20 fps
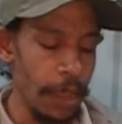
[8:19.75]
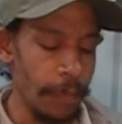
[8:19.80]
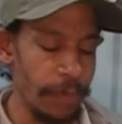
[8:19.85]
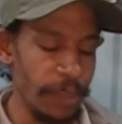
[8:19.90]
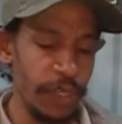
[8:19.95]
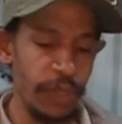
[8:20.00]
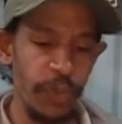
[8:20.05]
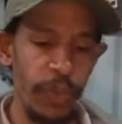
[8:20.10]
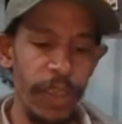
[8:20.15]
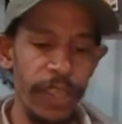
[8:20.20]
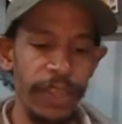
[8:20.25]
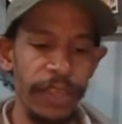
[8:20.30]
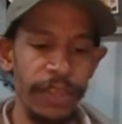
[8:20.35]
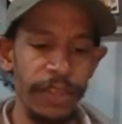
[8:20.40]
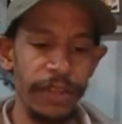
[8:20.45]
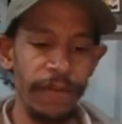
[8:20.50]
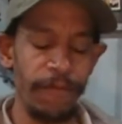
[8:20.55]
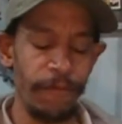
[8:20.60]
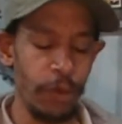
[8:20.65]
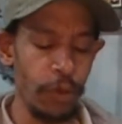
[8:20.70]
This way the
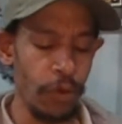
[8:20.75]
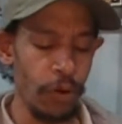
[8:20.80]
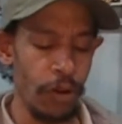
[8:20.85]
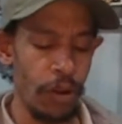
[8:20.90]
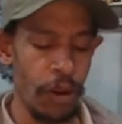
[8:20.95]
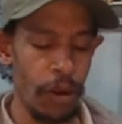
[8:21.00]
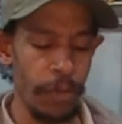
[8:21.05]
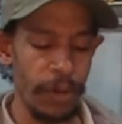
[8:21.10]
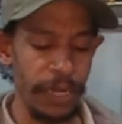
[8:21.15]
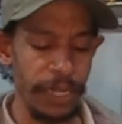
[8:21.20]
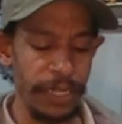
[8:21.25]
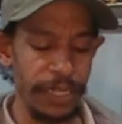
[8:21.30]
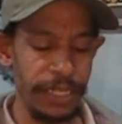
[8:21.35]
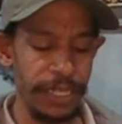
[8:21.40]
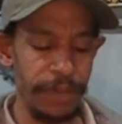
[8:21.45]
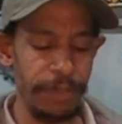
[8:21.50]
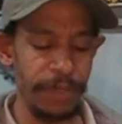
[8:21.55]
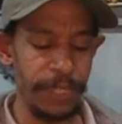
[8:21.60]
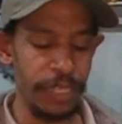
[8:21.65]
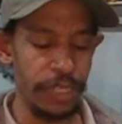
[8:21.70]
fluorocarbon
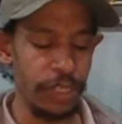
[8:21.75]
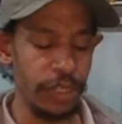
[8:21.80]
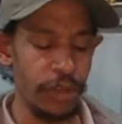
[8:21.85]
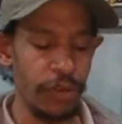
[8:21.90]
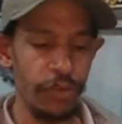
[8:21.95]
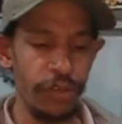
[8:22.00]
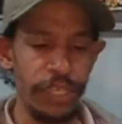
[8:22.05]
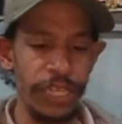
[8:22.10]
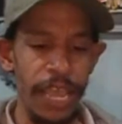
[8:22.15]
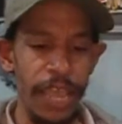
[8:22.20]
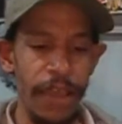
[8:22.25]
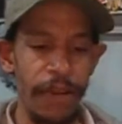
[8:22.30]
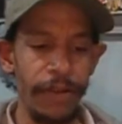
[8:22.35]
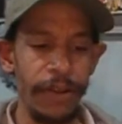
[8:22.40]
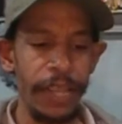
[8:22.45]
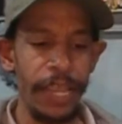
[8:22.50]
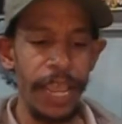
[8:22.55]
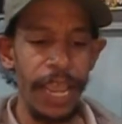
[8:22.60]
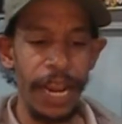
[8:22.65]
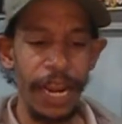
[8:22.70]
tips this nose
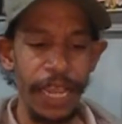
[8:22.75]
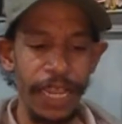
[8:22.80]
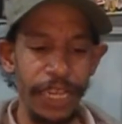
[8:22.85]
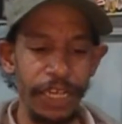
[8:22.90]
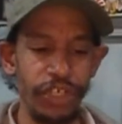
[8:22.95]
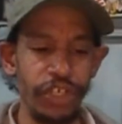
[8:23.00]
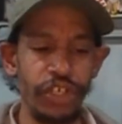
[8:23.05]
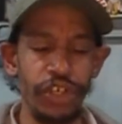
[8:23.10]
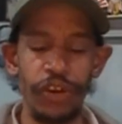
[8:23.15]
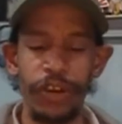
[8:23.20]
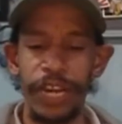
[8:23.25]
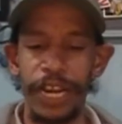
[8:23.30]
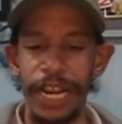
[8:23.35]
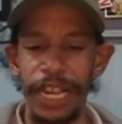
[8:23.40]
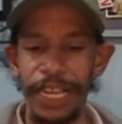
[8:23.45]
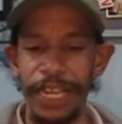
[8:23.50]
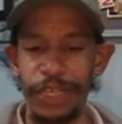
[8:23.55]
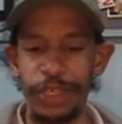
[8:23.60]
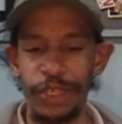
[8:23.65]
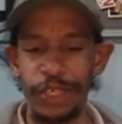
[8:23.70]
down, and I can jerk it
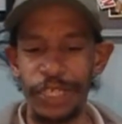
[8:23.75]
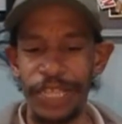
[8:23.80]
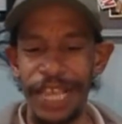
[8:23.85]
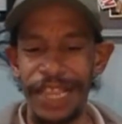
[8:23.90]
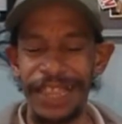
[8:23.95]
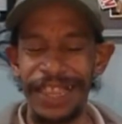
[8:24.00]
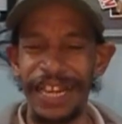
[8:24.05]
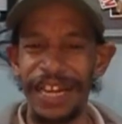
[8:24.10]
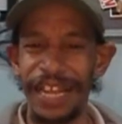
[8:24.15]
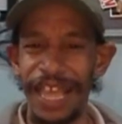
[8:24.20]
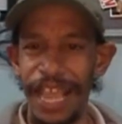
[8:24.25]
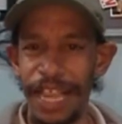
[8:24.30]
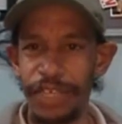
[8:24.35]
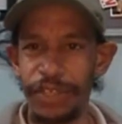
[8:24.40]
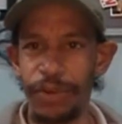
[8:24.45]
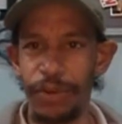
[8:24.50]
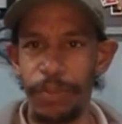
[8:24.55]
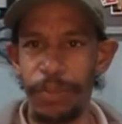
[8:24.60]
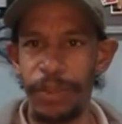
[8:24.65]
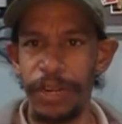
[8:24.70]
and get just that little
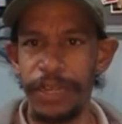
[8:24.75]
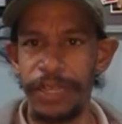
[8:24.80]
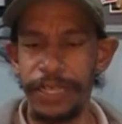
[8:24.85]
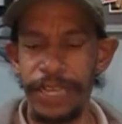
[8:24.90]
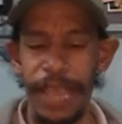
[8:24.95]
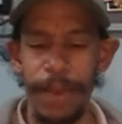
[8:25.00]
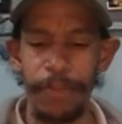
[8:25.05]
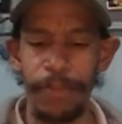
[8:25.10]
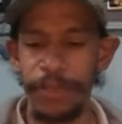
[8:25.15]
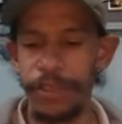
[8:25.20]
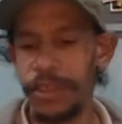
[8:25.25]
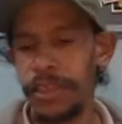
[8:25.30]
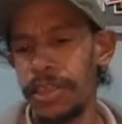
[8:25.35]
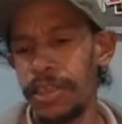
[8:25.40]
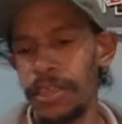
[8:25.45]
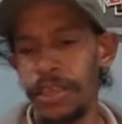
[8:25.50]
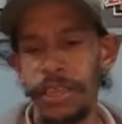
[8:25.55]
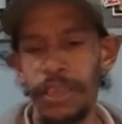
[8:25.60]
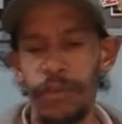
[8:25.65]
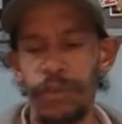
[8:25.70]
extra bit of depth
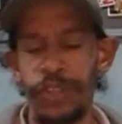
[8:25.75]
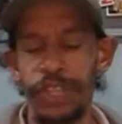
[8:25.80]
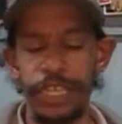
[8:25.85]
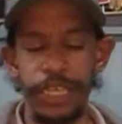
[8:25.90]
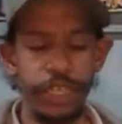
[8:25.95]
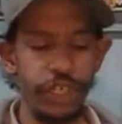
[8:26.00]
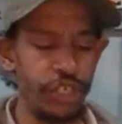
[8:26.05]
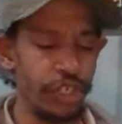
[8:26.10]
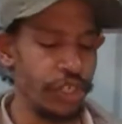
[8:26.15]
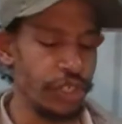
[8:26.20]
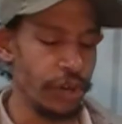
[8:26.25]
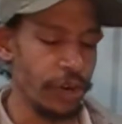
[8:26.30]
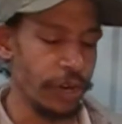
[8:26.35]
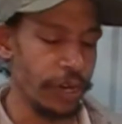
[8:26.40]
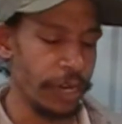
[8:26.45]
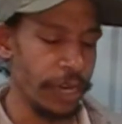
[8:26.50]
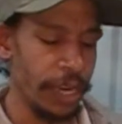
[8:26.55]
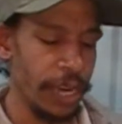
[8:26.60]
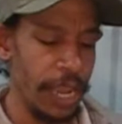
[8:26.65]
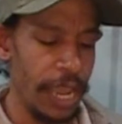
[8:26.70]
with each
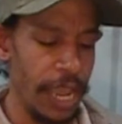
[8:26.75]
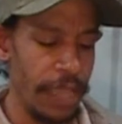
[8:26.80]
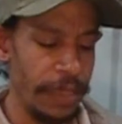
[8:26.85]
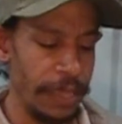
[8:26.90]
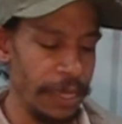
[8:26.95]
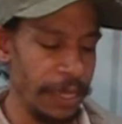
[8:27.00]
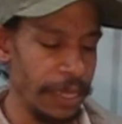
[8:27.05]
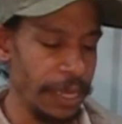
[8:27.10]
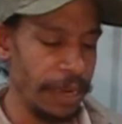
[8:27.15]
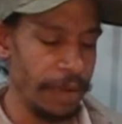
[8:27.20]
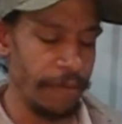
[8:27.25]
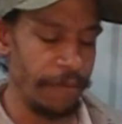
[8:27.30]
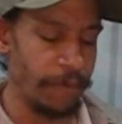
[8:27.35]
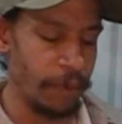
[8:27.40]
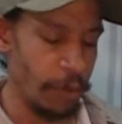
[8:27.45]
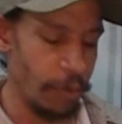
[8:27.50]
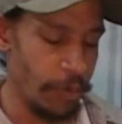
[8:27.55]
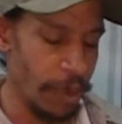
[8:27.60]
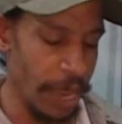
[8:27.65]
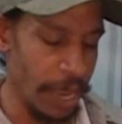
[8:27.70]
jerk, and then let it
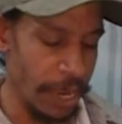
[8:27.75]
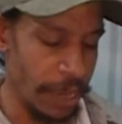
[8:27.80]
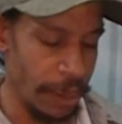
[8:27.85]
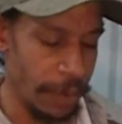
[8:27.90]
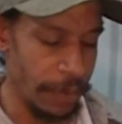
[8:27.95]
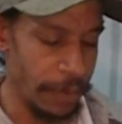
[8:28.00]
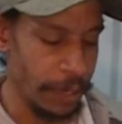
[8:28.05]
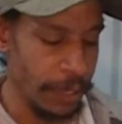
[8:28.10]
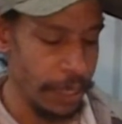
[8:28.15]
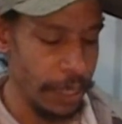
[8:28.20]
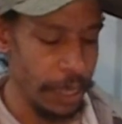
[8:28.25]
float back up.